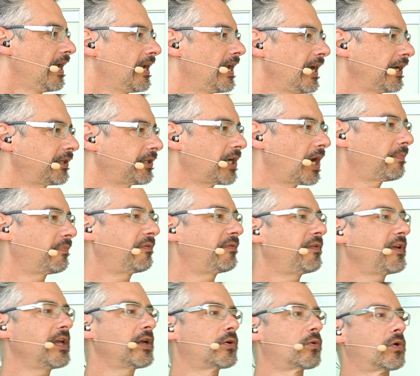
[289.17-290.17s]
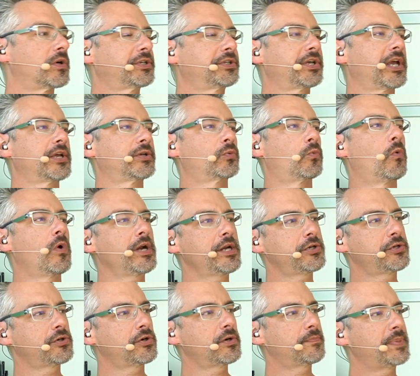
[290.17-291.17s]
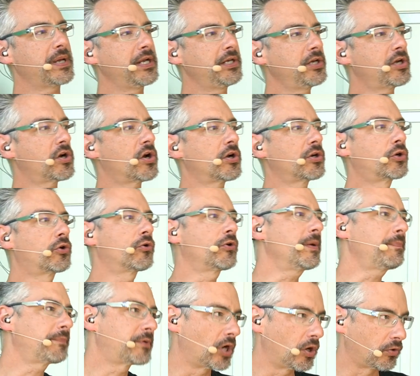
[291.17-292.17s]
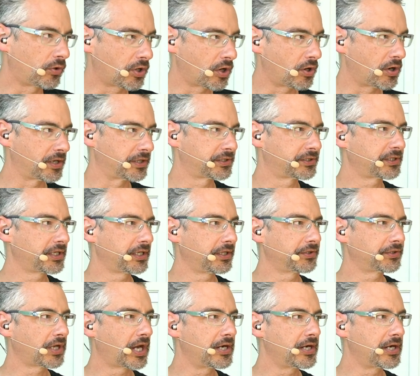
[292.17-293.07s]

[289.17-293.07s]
Next up, Theodore says, what is your opinion on cryptocurrencies?